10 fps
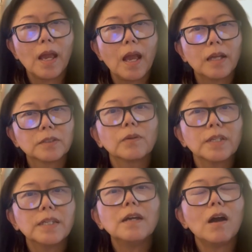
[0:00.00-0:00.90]
So
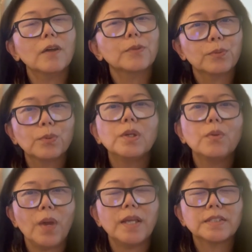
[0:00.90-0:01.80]
here are 3
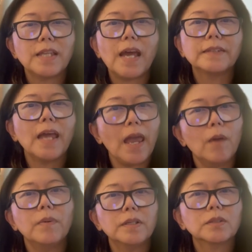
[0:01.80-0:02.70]
ways that
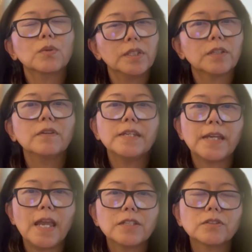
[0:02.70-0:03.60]
help us critically
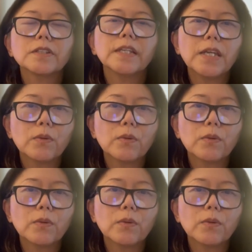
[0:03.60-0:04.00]
engage the